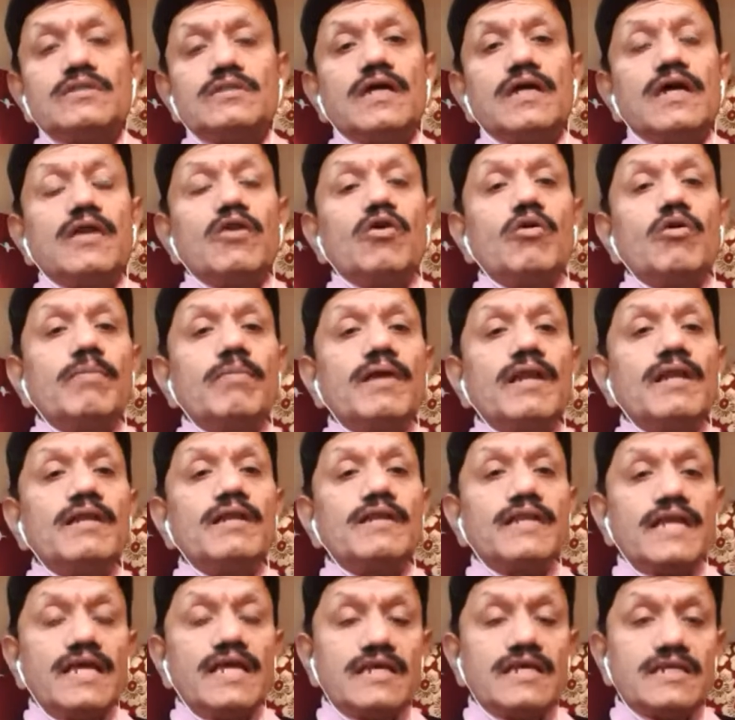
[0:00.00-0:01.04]
the
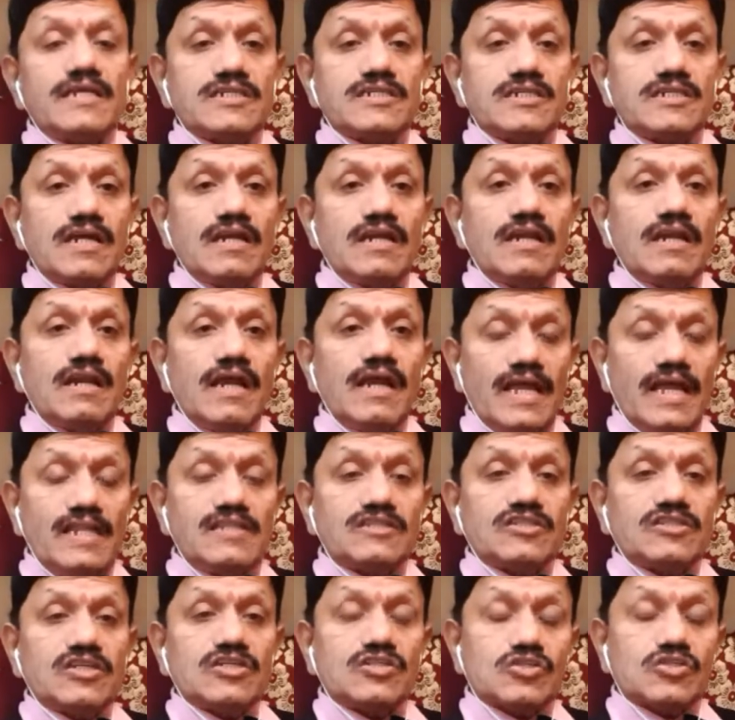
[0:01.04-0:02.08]
global national
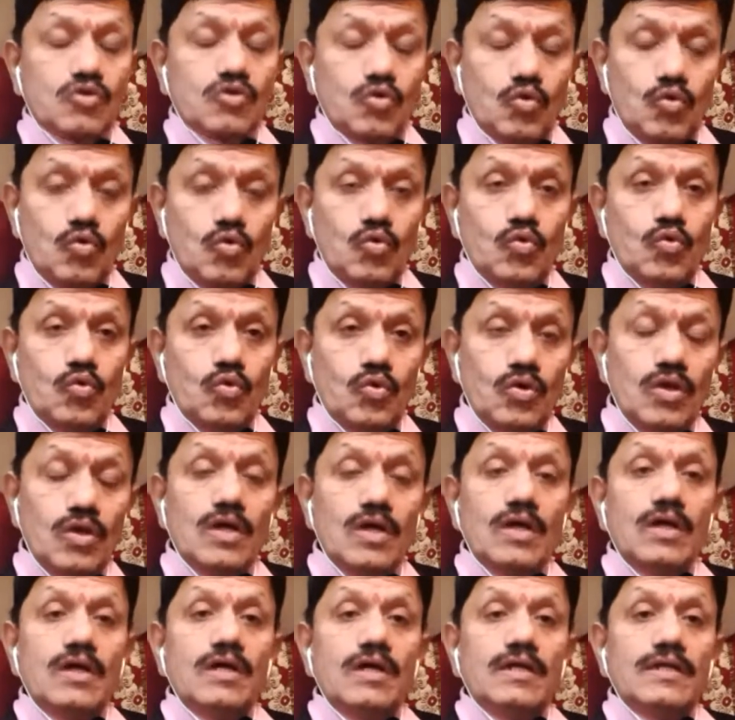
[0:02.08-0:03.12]
health school
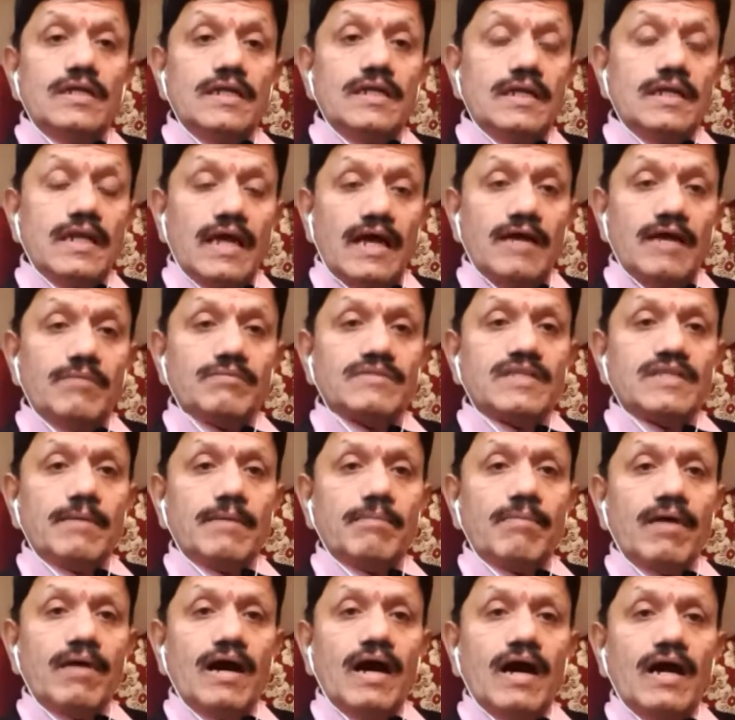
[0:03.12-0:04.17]
in
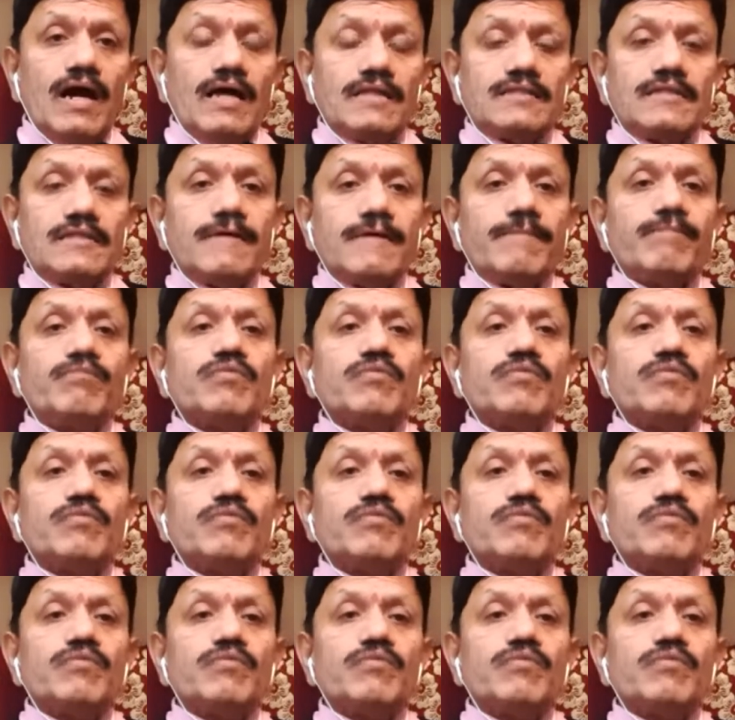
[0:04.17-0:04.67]
Ahmedabad,